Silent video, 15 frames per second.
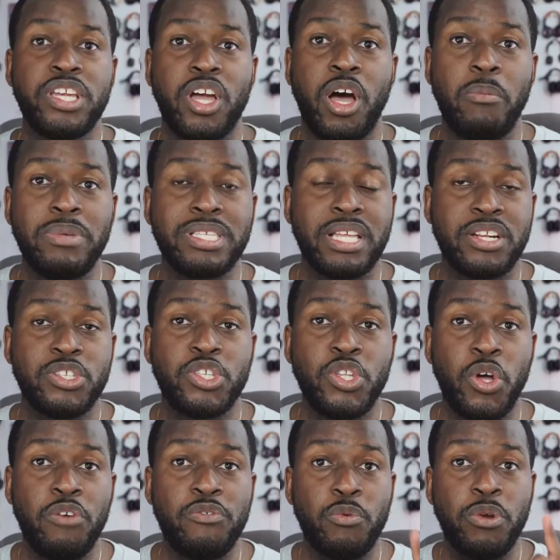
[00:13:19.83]
any comments, let
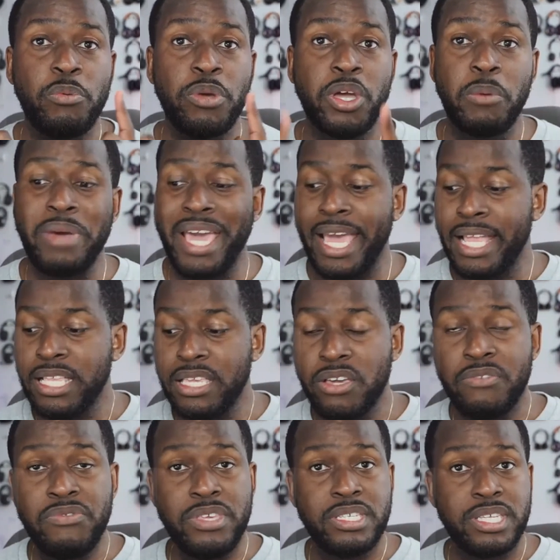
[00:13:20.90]
us know. If you want to pick up
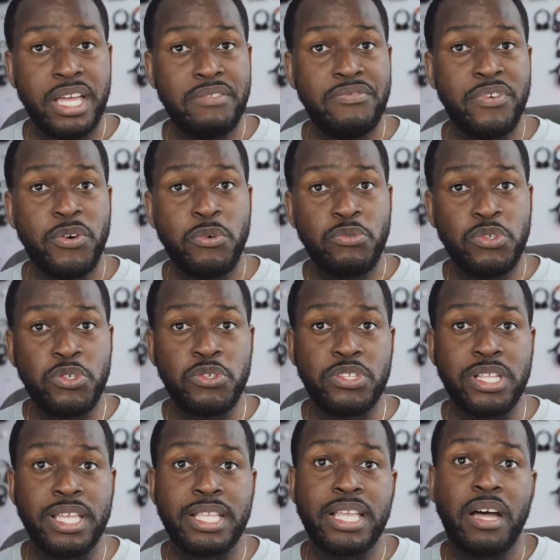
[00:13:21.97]
any of these headphones,
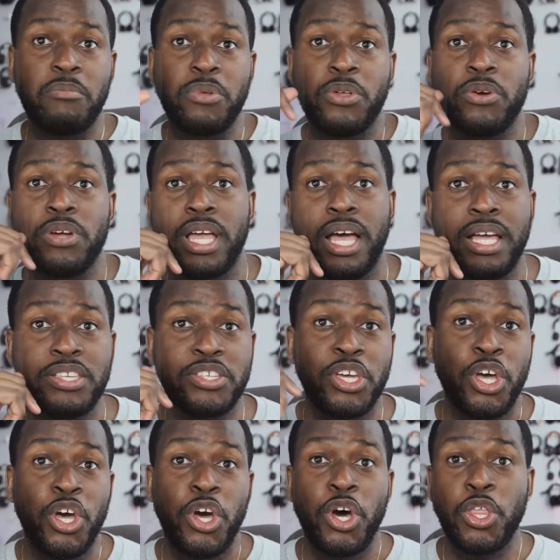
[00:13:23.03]
use the link down below, guys.
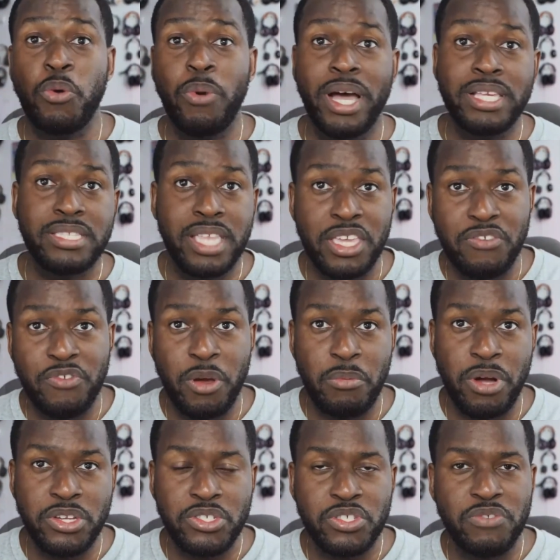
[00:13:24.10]
Otherwise, thank you very
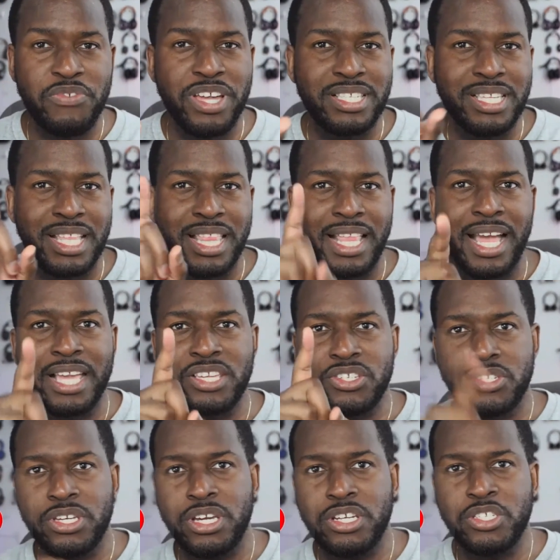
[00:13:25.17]
much. Don't forget to like,
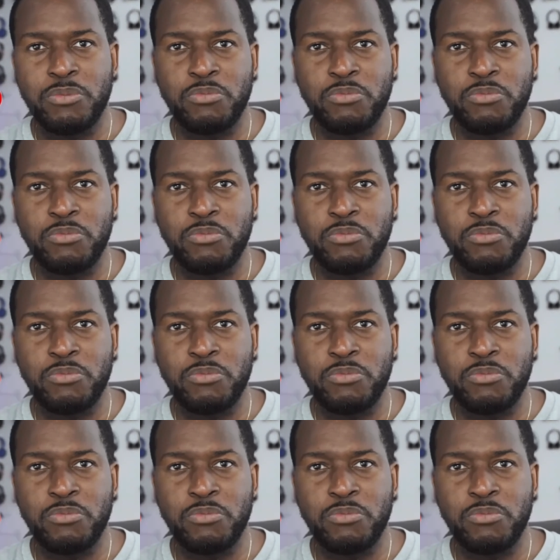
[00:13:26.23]
share,